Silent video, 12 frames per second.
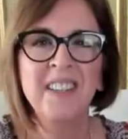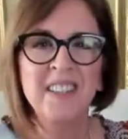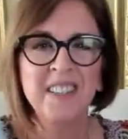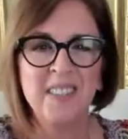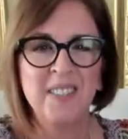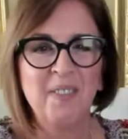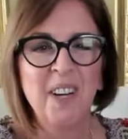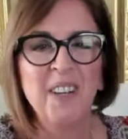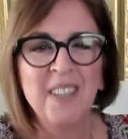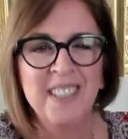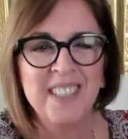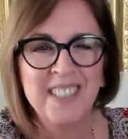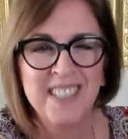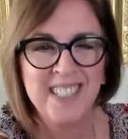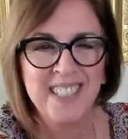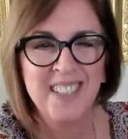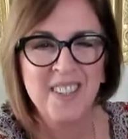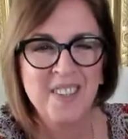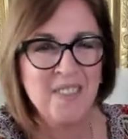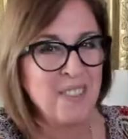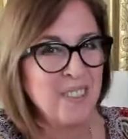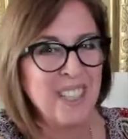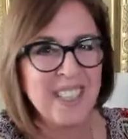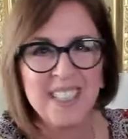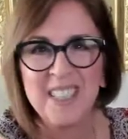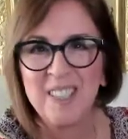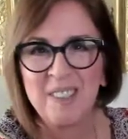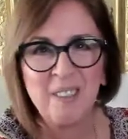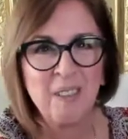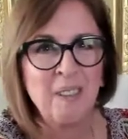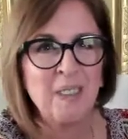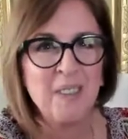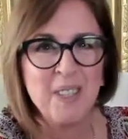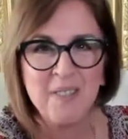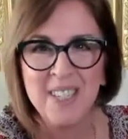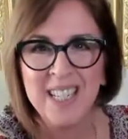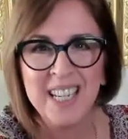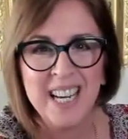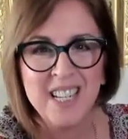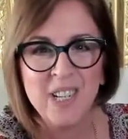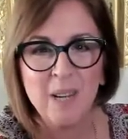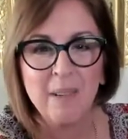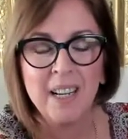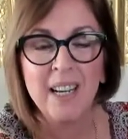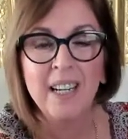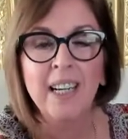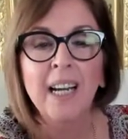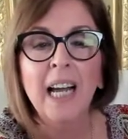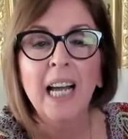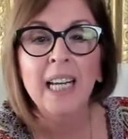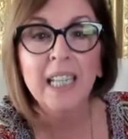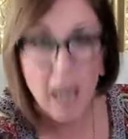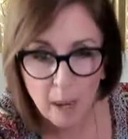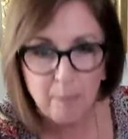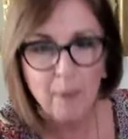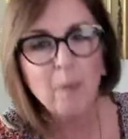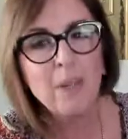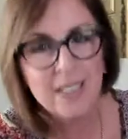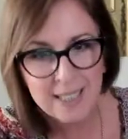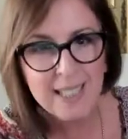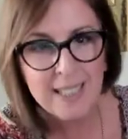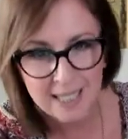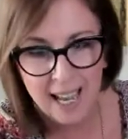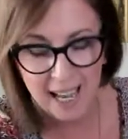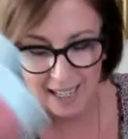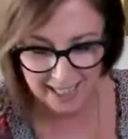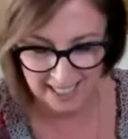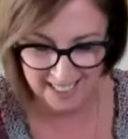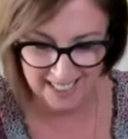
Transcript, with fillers: Spirit's really screwing with me today, Gemini. Yep, what she said.